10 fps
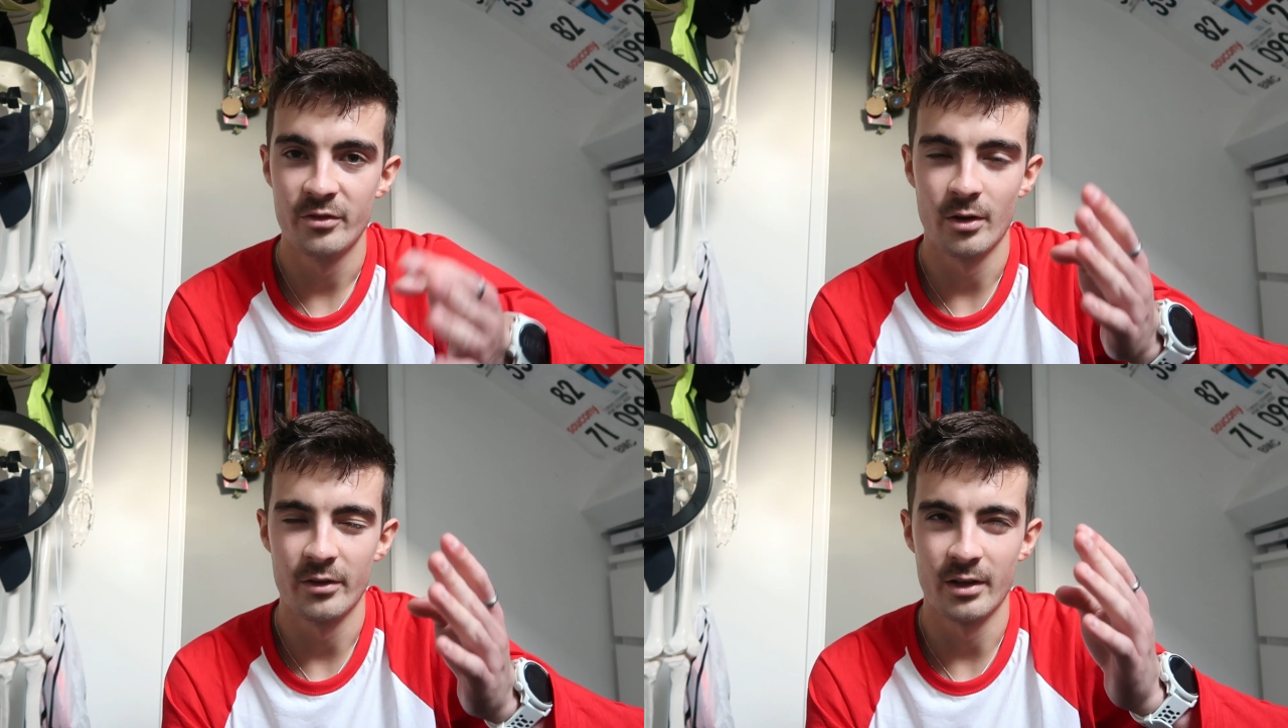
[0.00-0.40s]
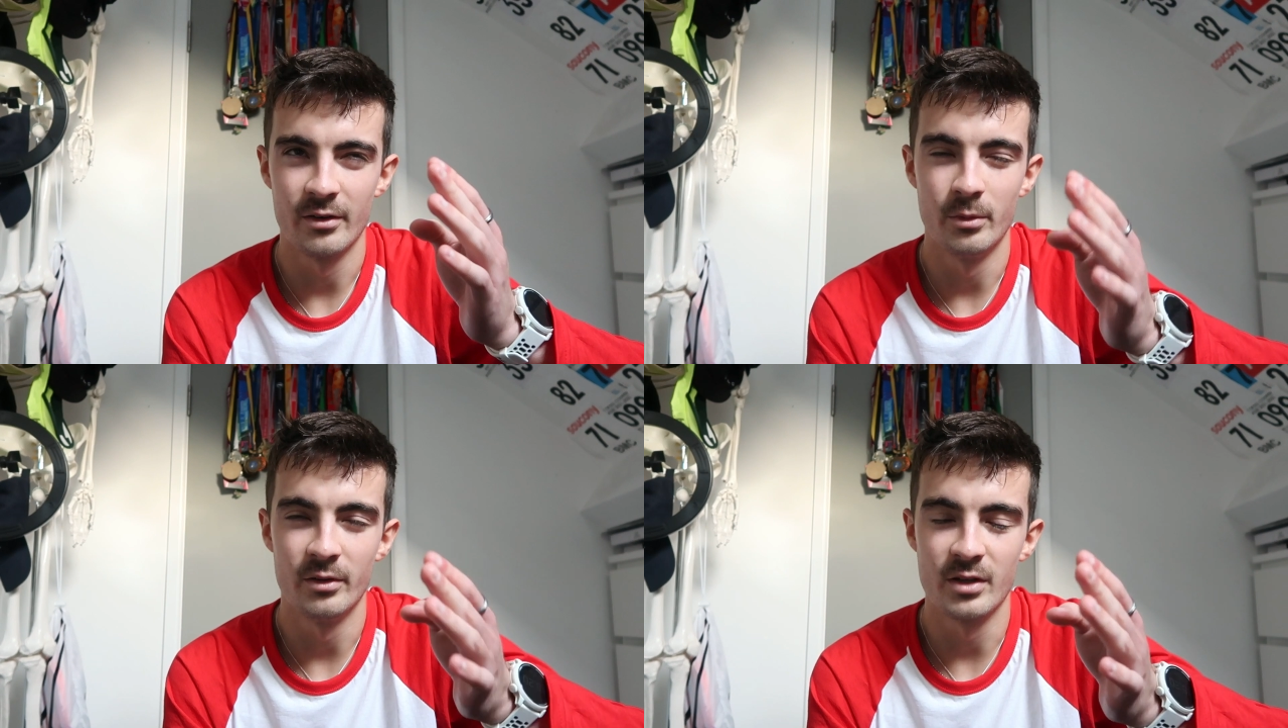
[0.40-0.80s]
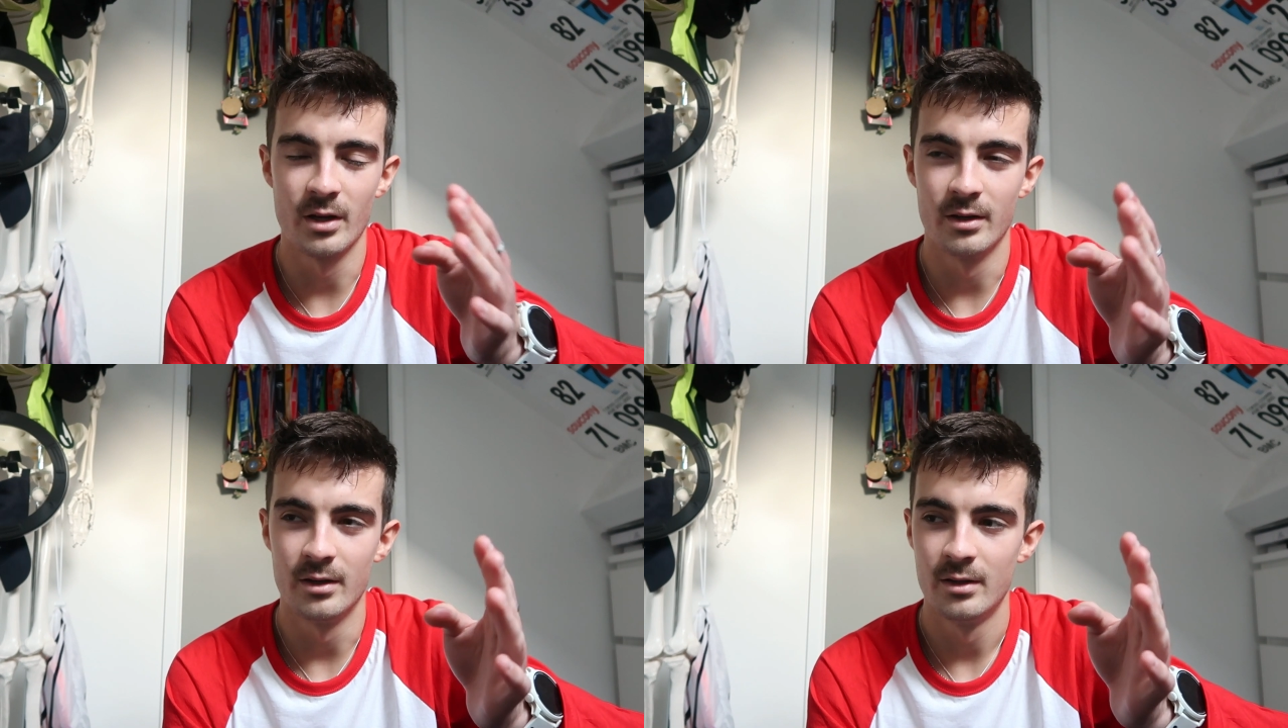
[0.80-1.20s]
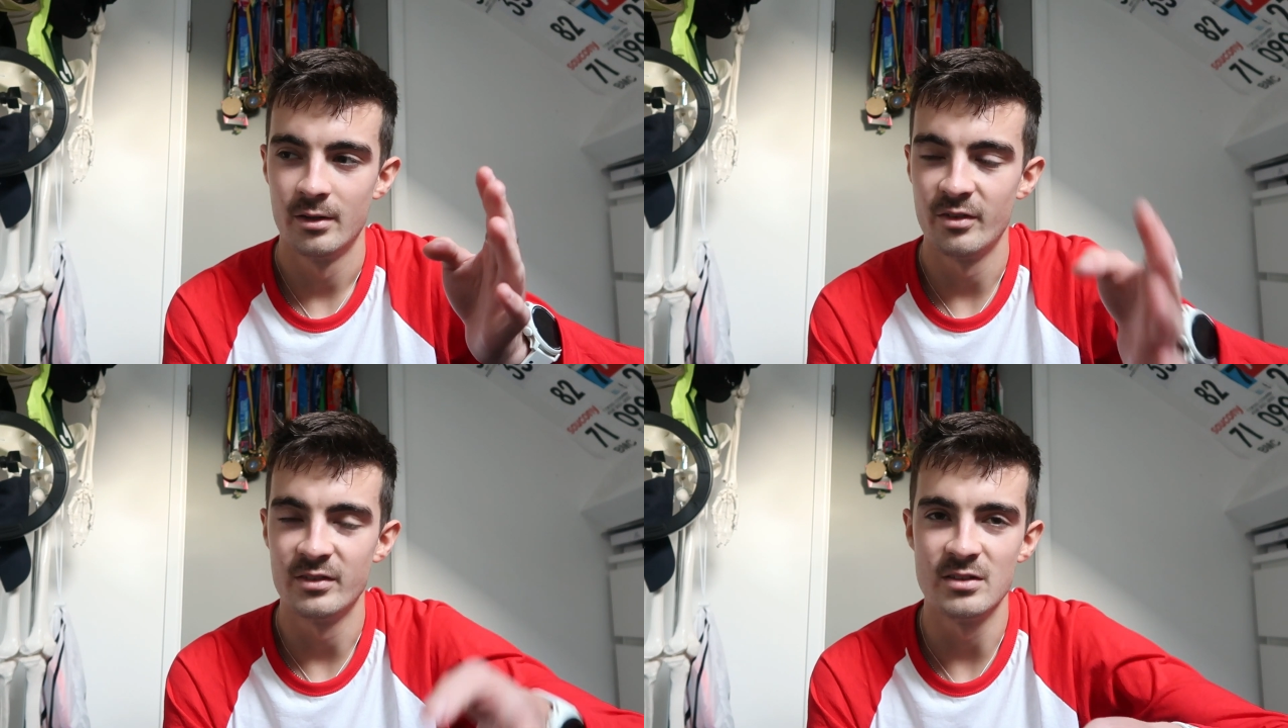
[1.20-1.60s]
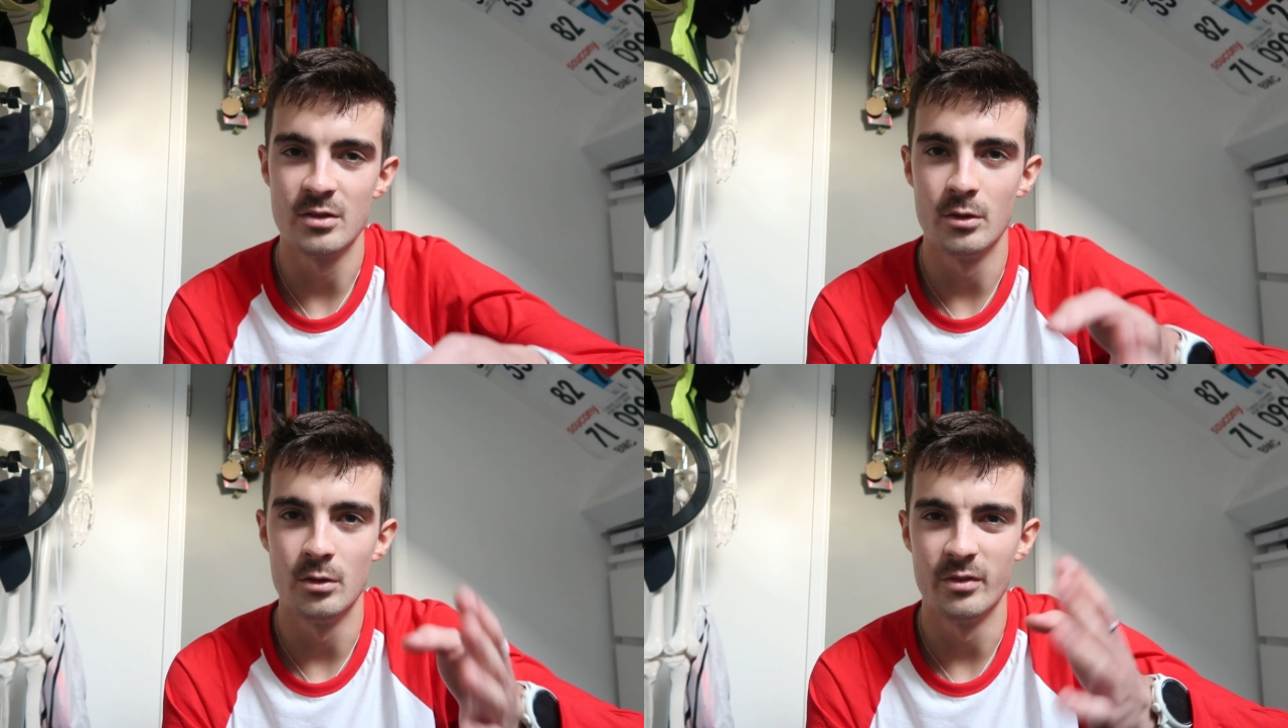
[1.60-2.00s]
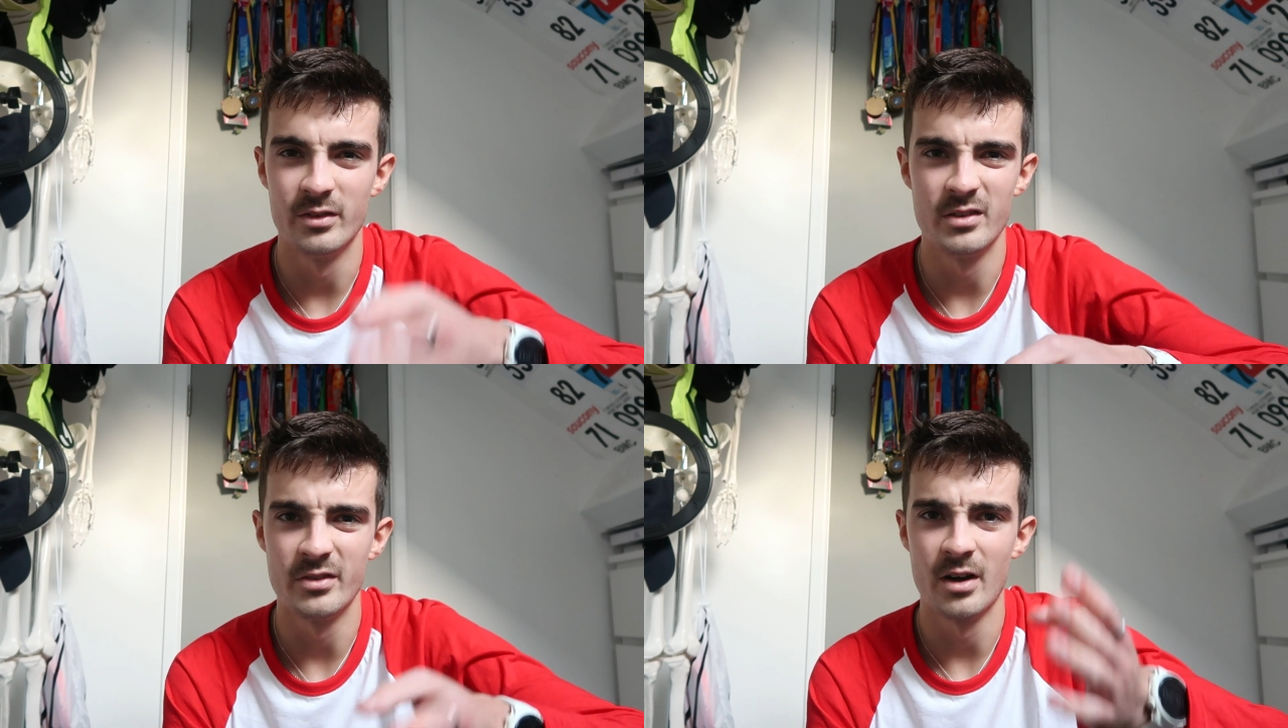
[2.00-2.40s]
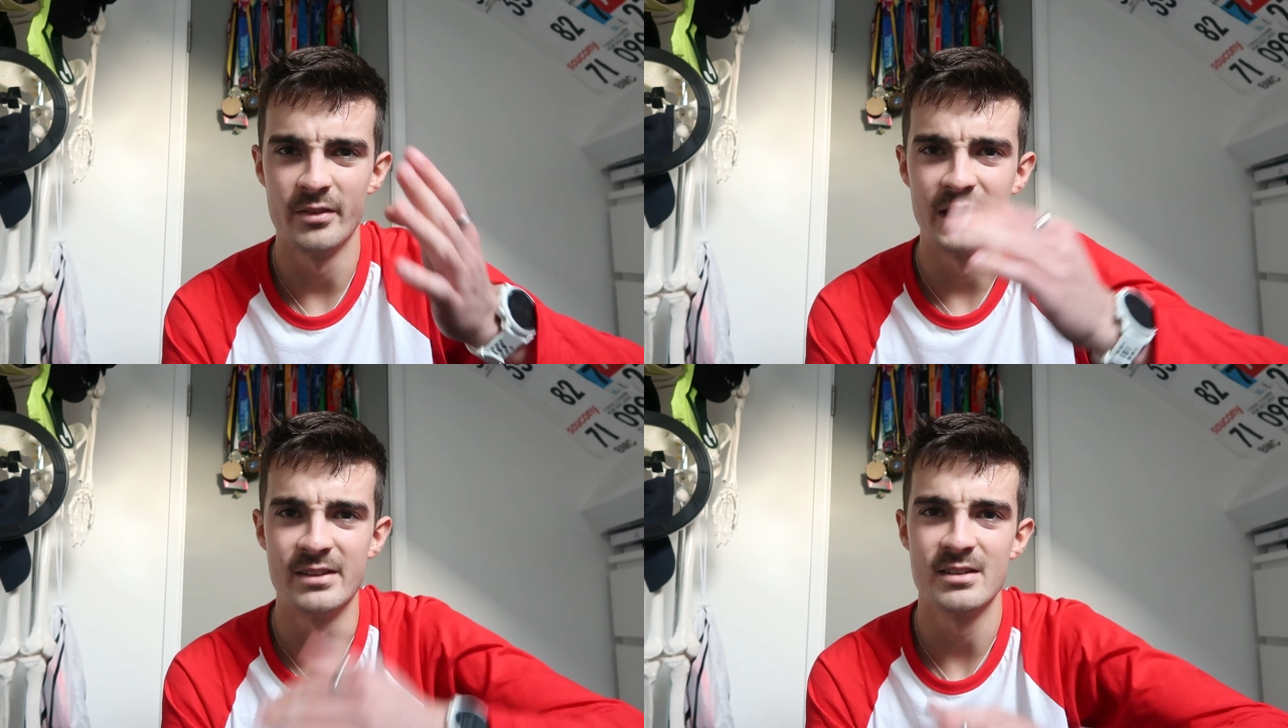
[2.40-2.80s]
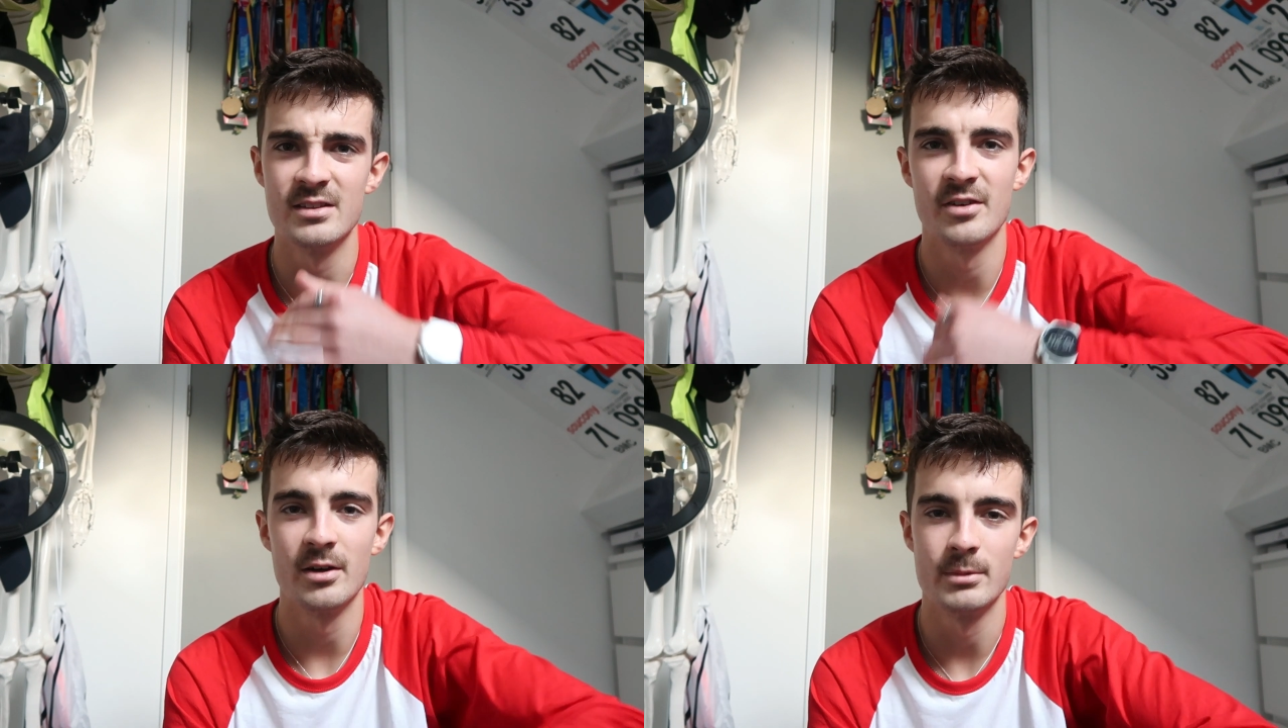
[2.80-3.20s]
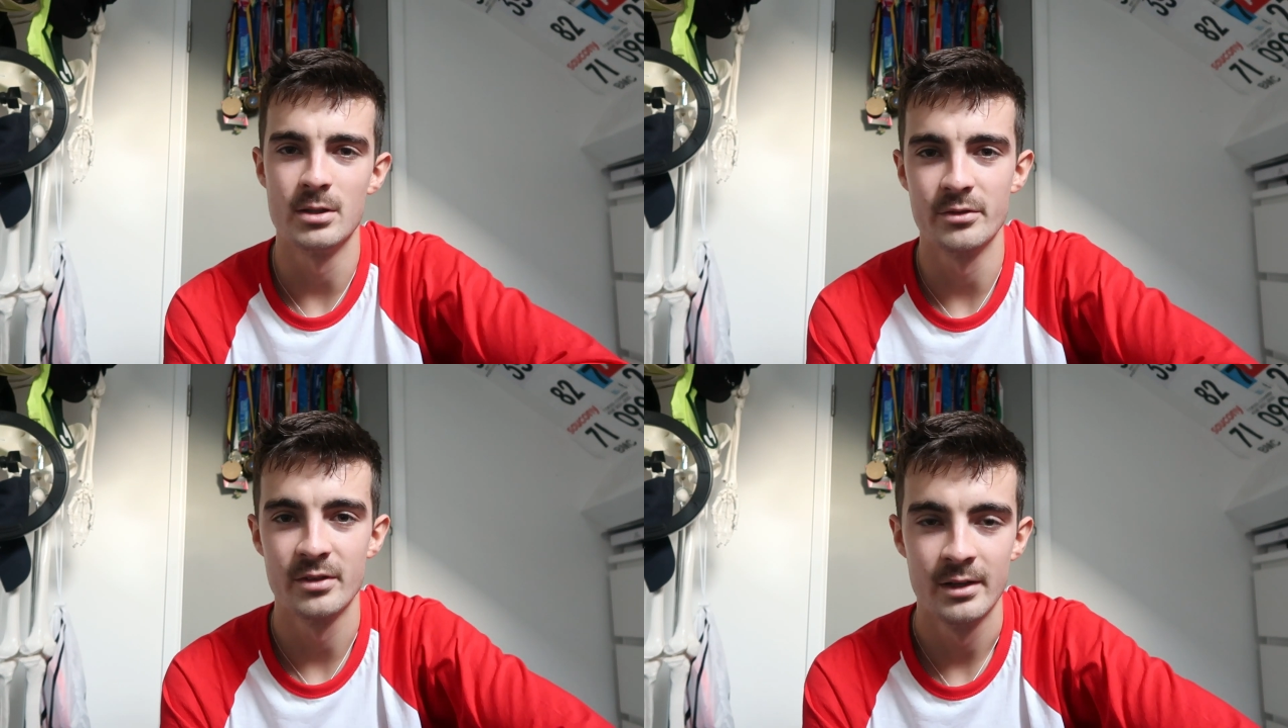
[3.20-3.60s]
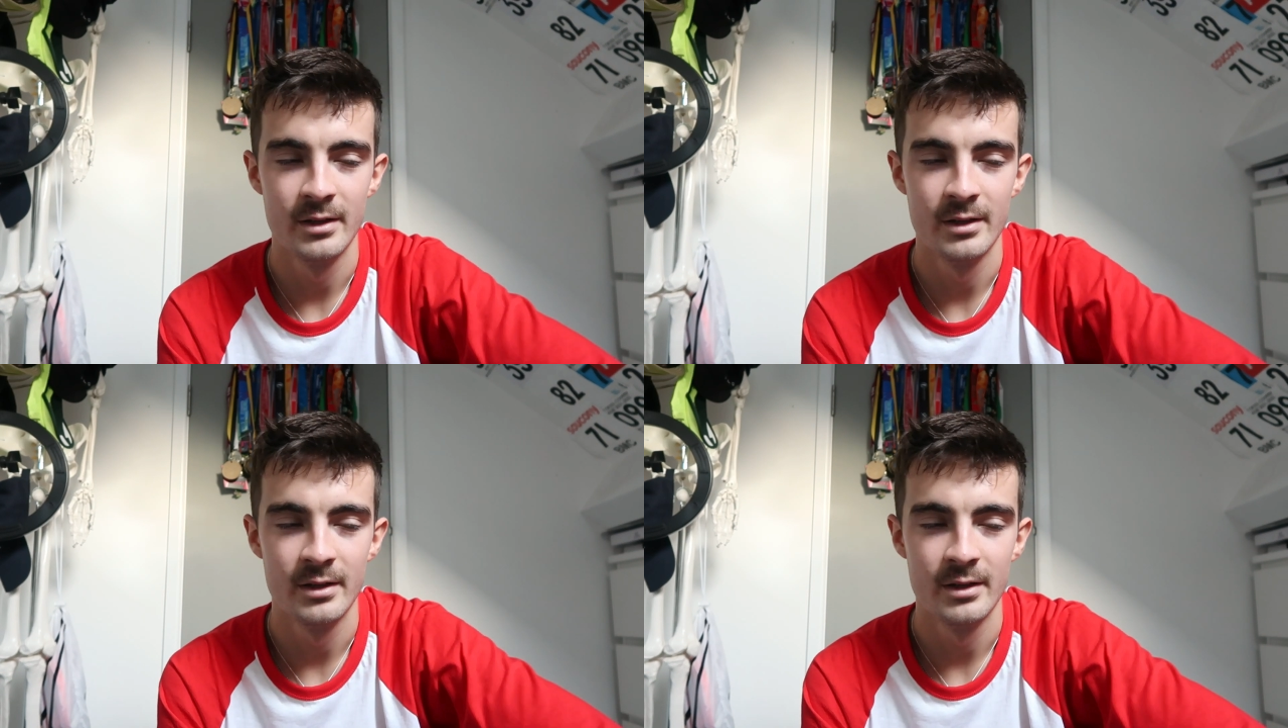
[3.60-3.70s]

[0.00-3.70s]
so I think I would have done 52, 55 and then 65 miles